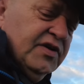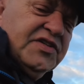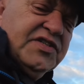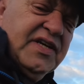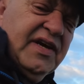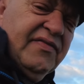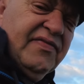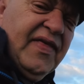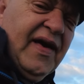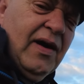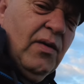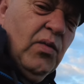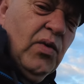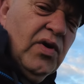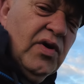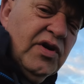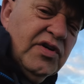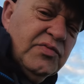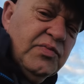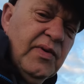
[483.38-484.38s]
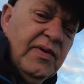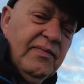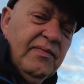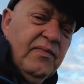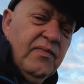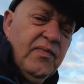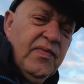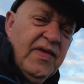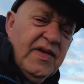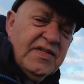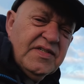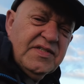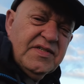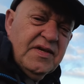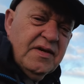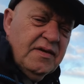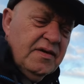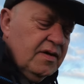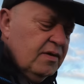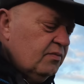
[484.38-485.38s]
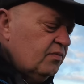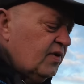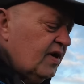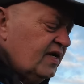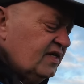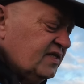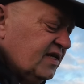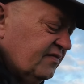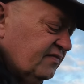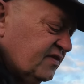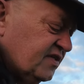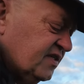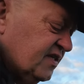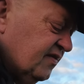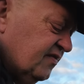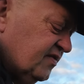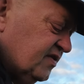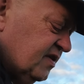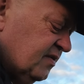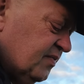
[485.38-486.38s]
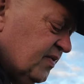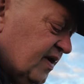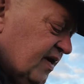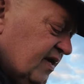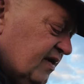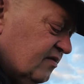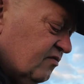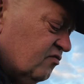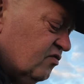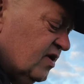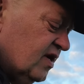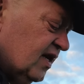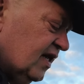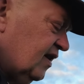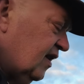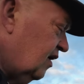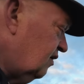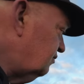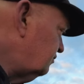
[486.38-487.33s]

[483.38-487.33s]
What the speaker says: see if that works with this brake sensitivity being really low.